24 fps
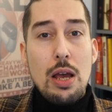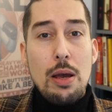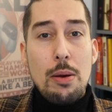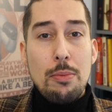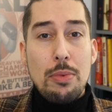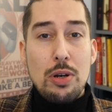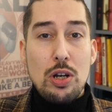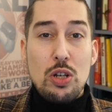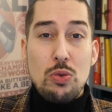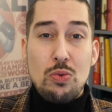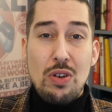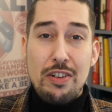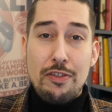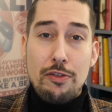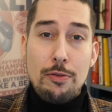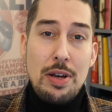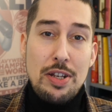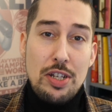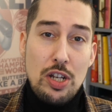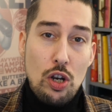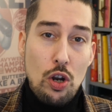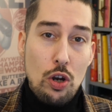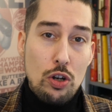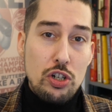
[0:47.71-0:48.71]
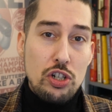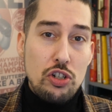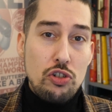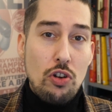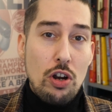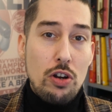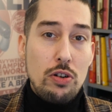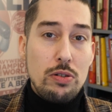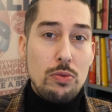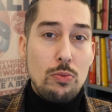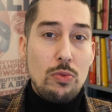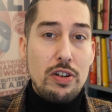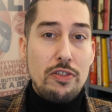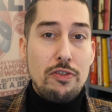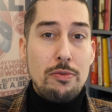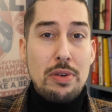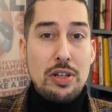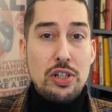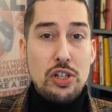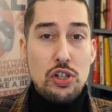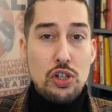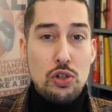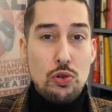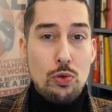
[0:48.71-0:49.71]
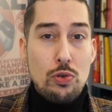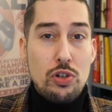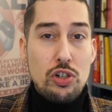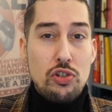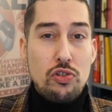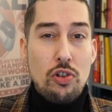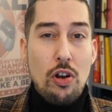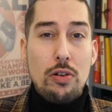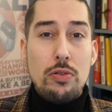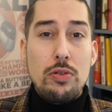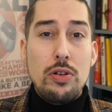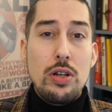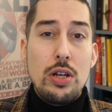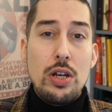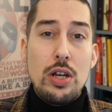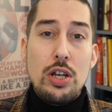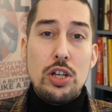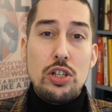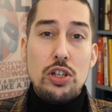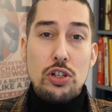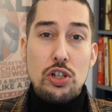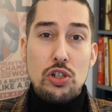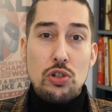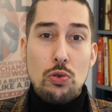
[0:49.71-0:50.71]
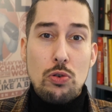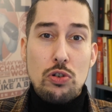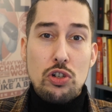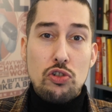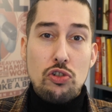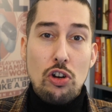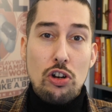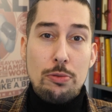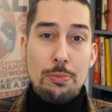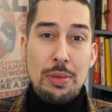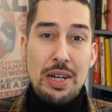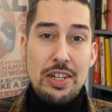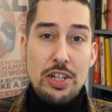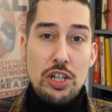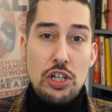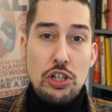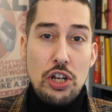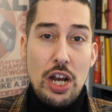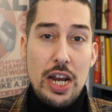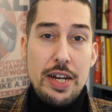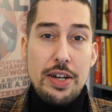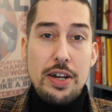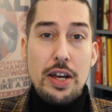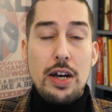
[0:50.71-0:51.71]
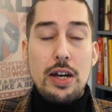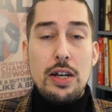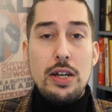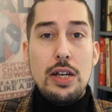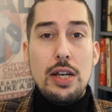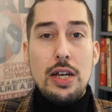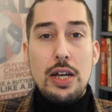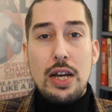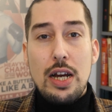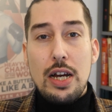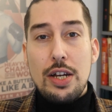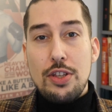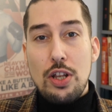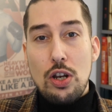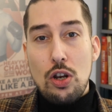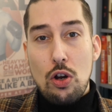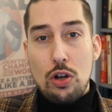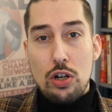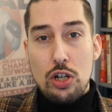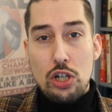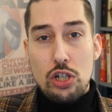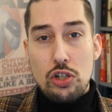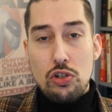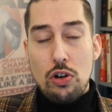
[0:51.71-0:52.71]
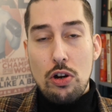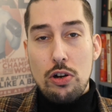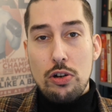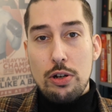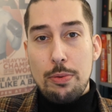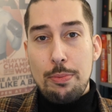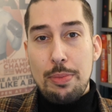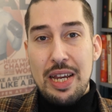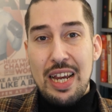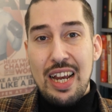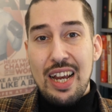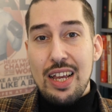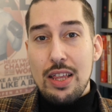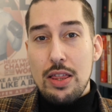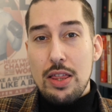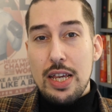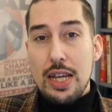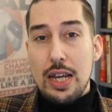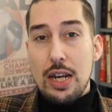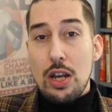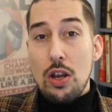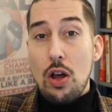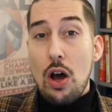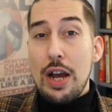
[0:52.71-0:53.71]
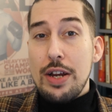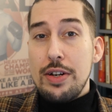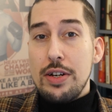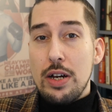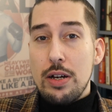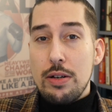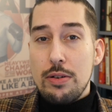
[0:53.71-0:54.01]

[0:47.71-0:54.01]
because one of them has a long stroke, one of them has a short stroke. So short stroke being the shader and the longer stroke being the liner.